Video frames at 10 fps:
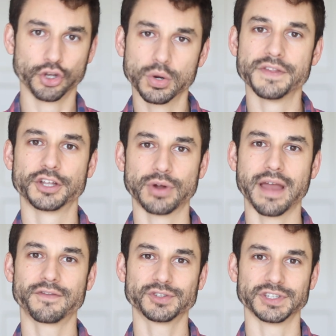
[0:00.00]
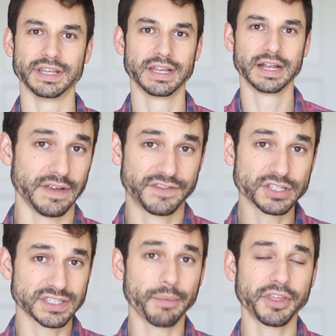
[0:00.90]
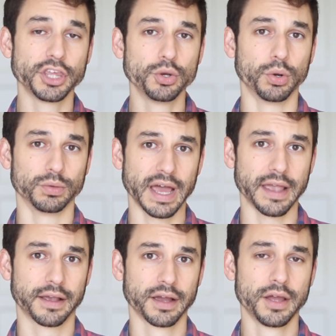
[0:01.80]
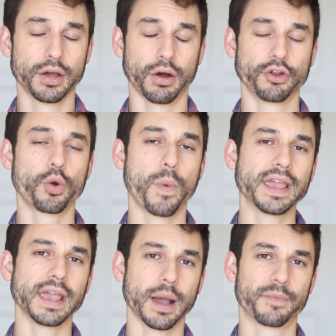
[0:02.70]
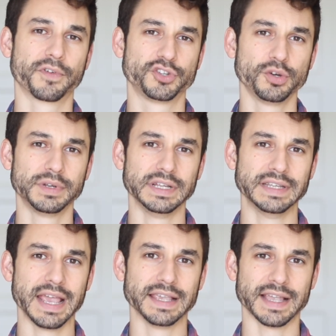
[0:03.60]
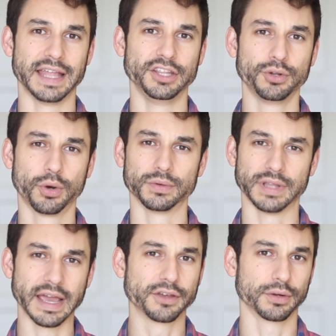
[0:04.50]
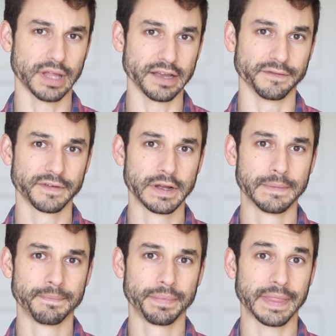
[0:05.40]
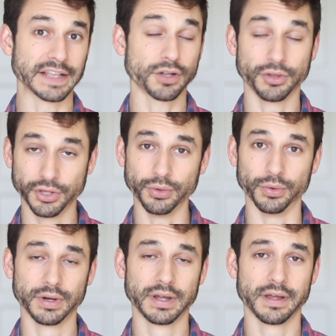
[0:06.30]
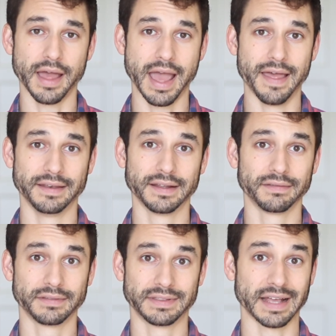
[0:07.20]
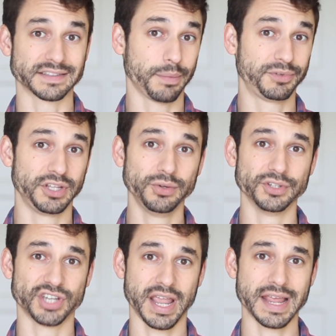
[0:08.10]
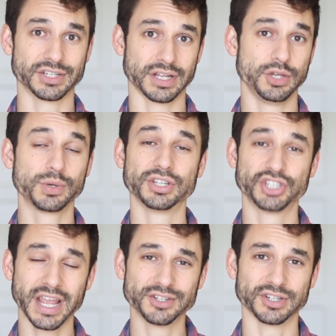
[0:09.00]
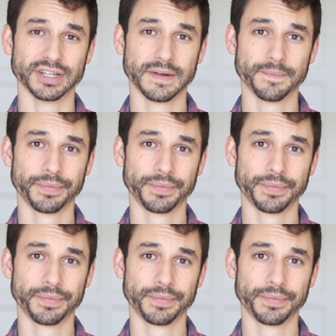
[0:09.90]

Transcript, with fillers: You're in the driver's seat. If there's something you don't like, or you're waking up for too many days and you don't like your life, that's on you. And that's up to you to change, and you can change it.